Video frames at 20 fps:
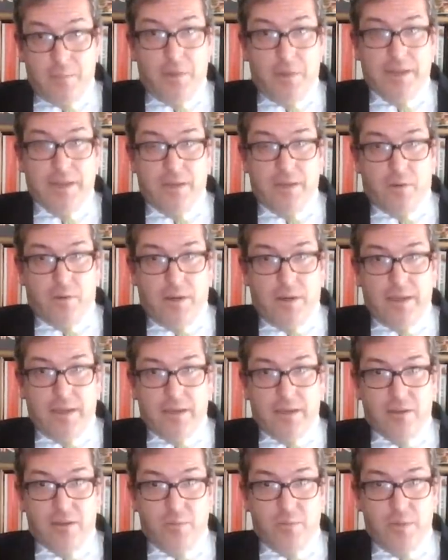But
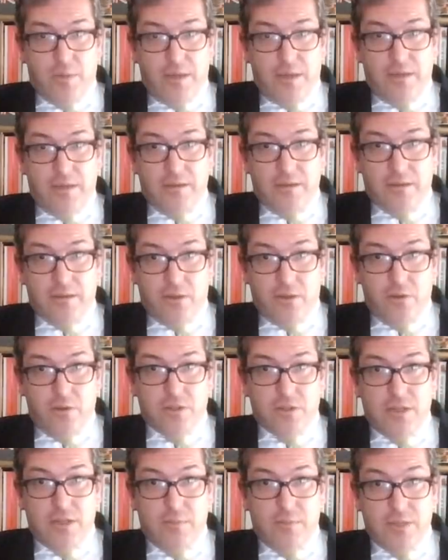equally, it can be
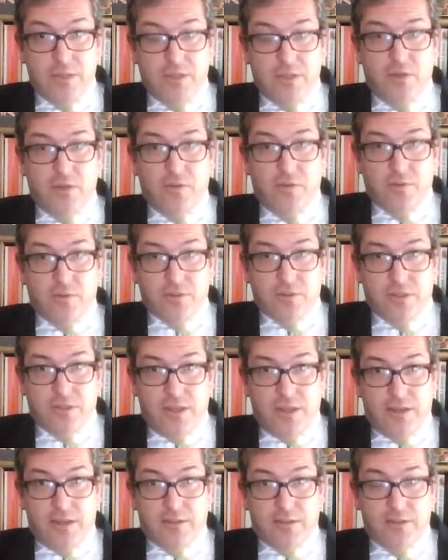hugely
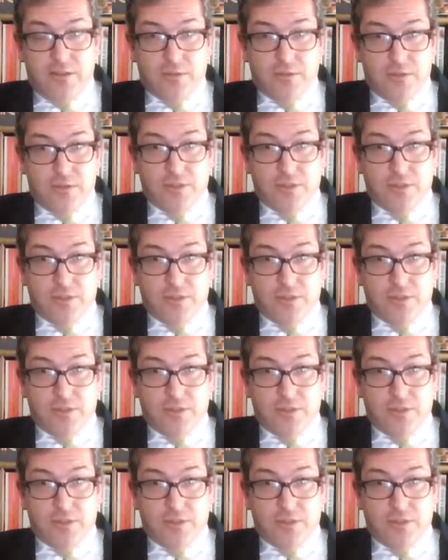misused to